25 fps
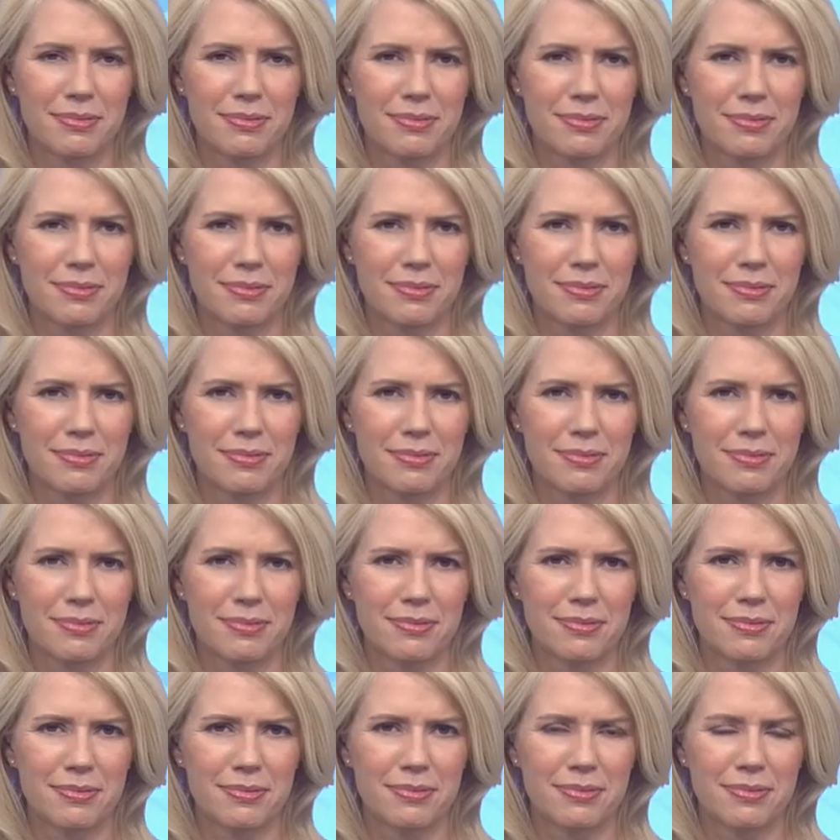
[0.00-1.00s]

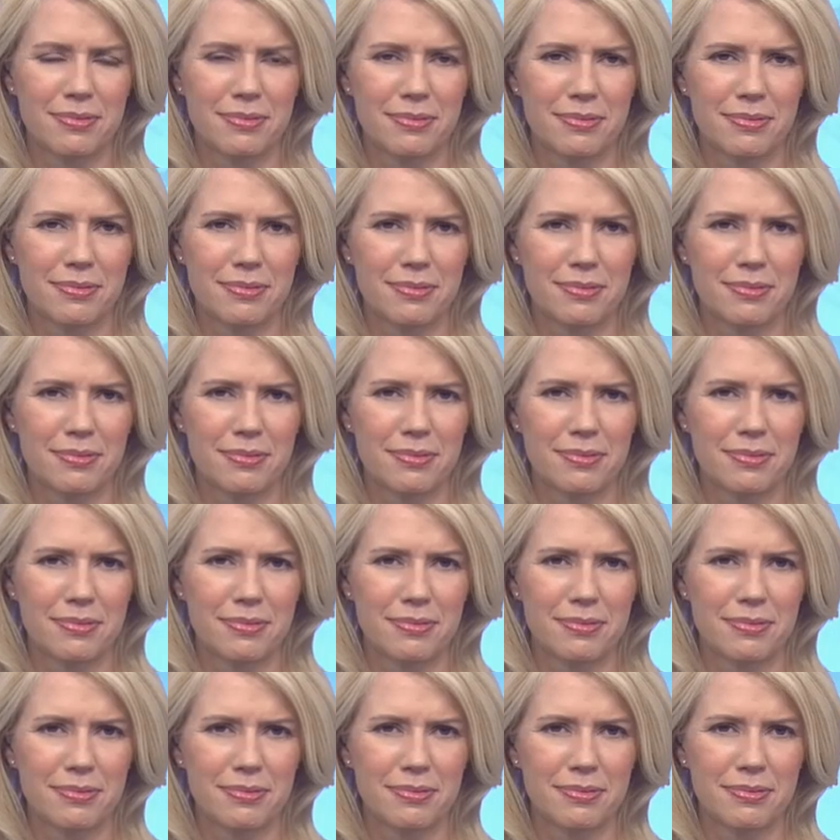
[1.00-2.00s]

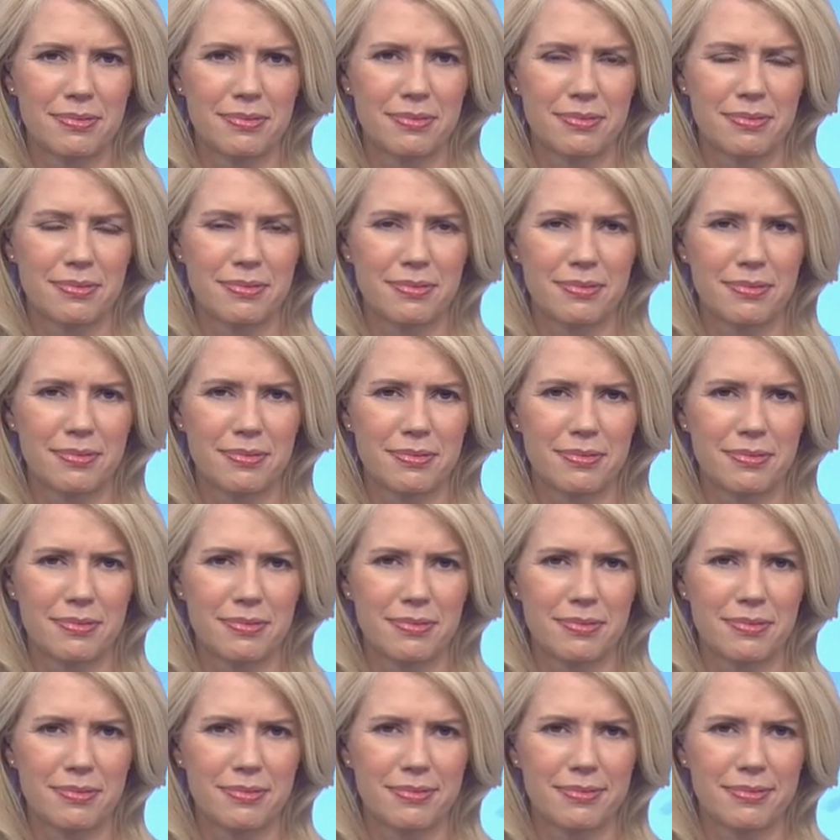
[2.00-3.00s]

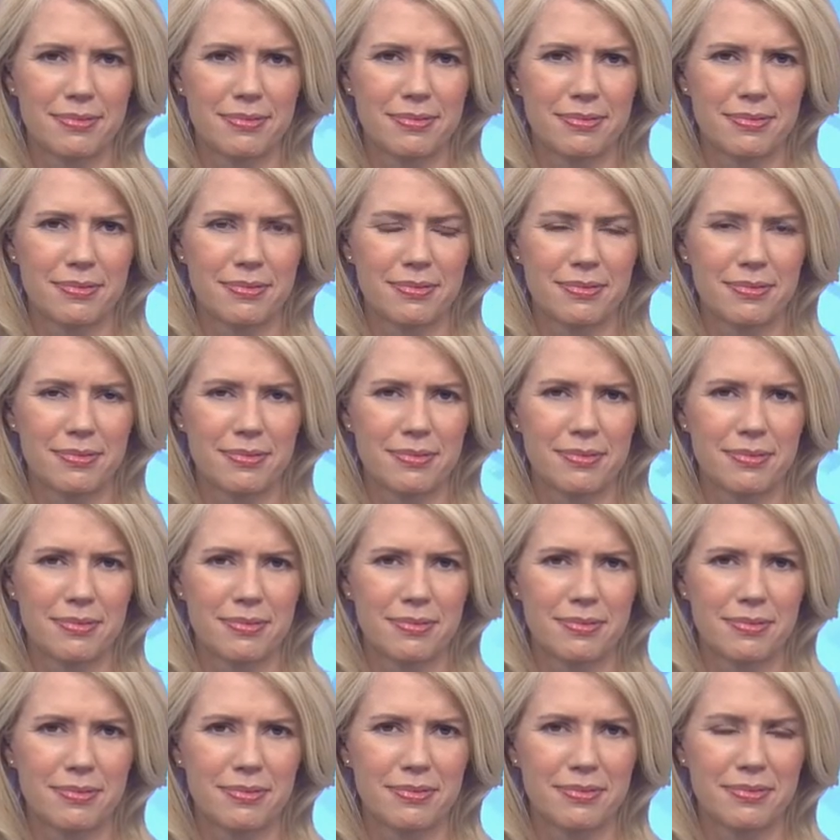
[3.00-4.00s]

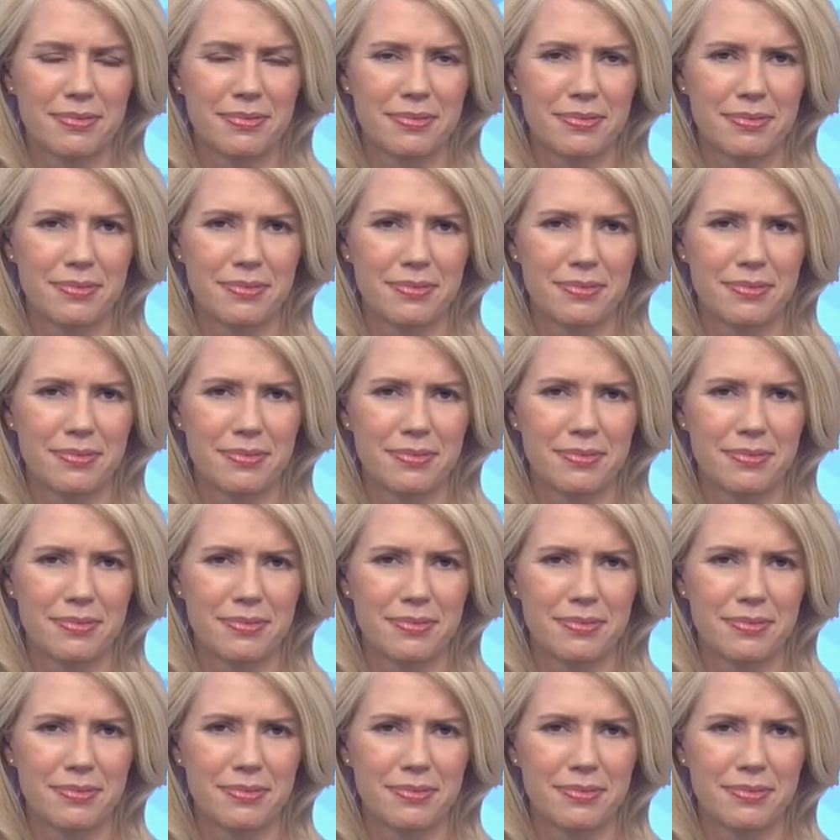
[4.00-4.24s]
The person shown says nothing.